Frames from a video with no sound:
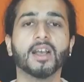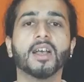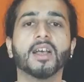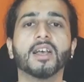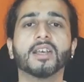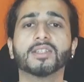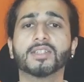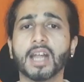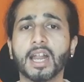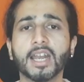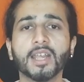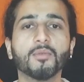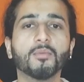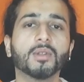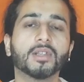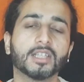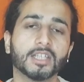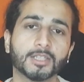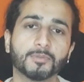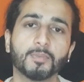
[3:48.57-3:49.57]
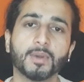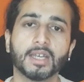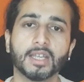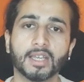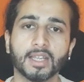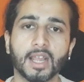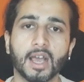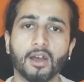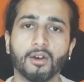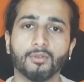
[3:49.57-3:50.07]
Starting with this betting
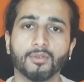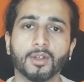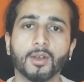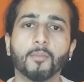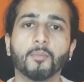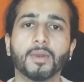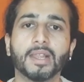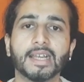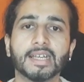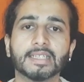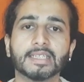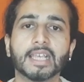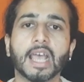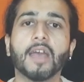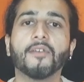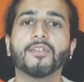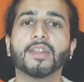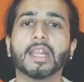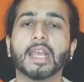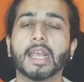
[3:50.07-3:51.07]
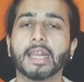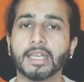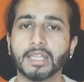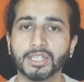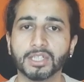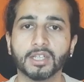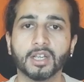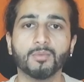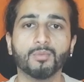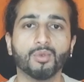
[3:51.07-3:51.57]
round, players have an
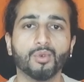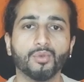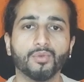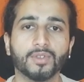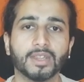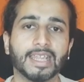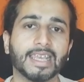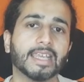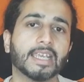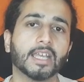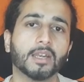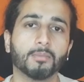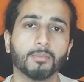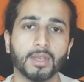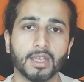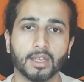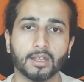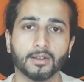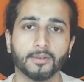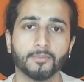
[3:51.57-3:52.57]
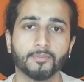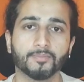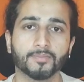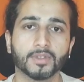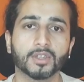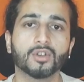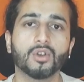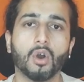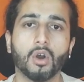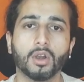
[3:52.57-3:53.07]
additional move they can make,
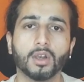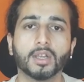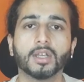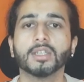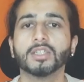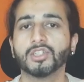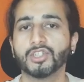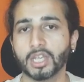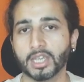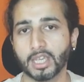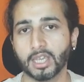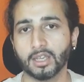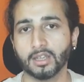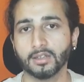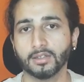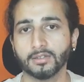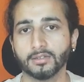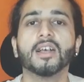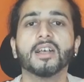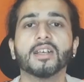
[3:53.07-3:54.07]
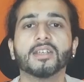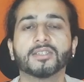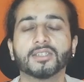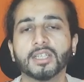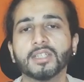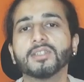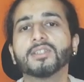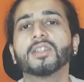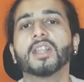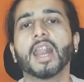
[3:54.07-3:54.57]
called checking.
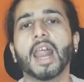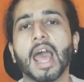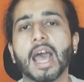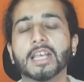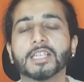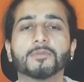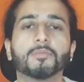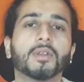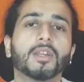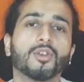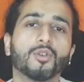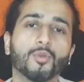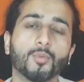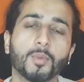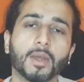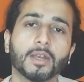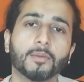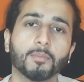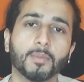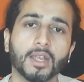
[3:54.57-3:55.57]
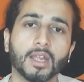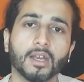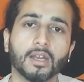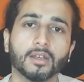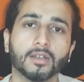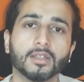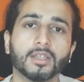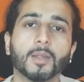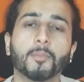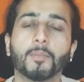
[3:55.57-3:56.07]
Since there has been no bet made,
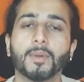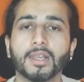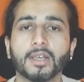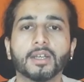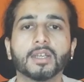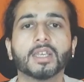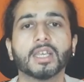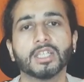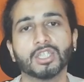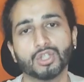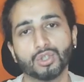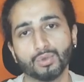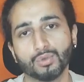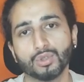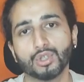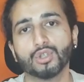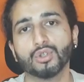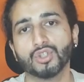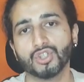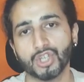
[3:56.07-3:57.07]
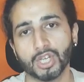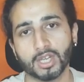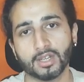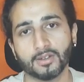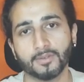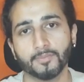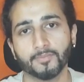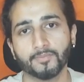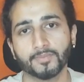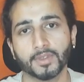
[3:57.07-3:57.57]
the player can choose to check.
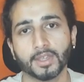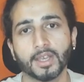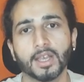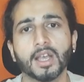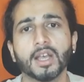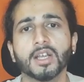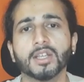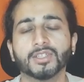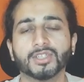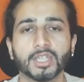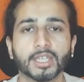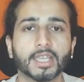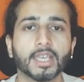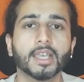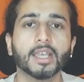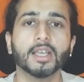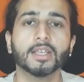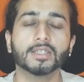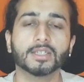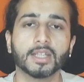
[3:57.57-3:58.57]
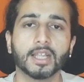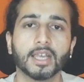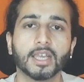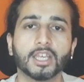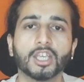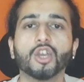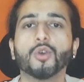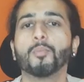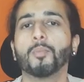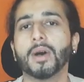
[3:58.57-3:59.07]
Checking is
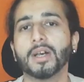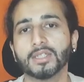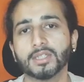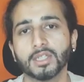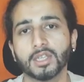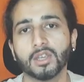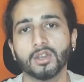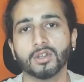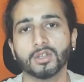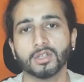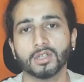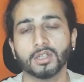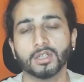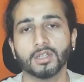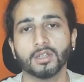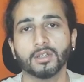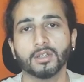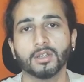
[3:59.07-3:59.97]
like you're passing your turn,